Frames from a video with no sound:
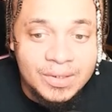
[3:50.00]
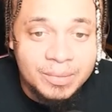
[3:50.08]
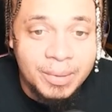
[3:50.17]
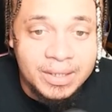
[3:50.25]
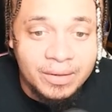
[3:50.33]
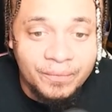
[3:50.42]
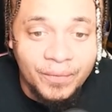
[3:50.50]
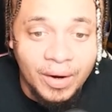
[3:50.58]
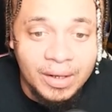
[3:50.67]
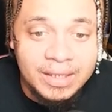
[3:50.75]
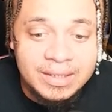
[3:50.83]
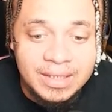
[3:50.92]
She about to
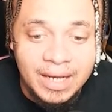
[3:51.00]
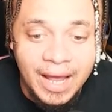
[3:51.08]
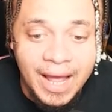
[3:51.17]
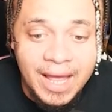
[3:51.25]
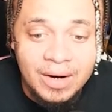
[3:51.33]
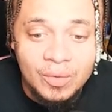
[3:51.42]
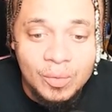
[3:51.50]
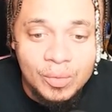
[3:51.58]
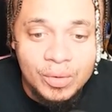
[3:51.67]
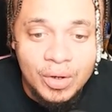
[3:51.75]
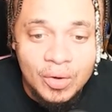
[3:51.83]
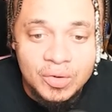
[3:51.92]
fall into that? Who
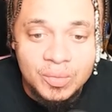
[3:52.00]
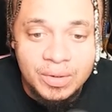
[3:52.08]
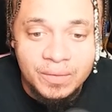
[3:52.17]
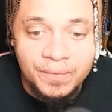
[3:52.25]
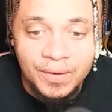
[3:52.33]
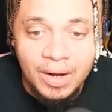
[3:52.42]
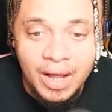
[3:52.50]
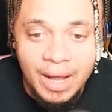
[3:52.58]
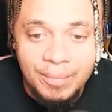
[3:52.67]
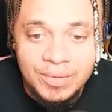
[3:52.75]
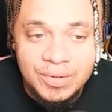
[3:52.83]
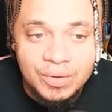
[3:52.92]
knows what the fuck will
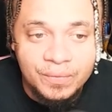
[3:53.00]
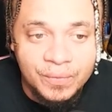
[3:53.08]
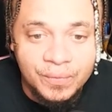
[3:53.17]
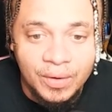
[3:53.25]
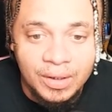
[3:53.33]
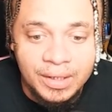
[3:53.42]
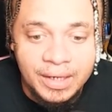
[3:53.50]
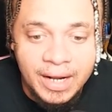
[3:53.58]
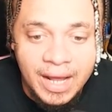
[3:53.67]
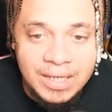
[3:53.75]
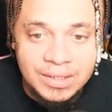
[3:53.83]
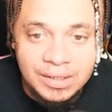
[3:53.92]
happen to you if you fall into
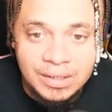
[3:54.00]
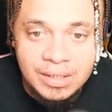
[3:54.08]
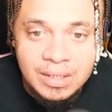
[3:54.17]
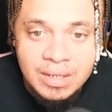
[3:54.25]
that shit?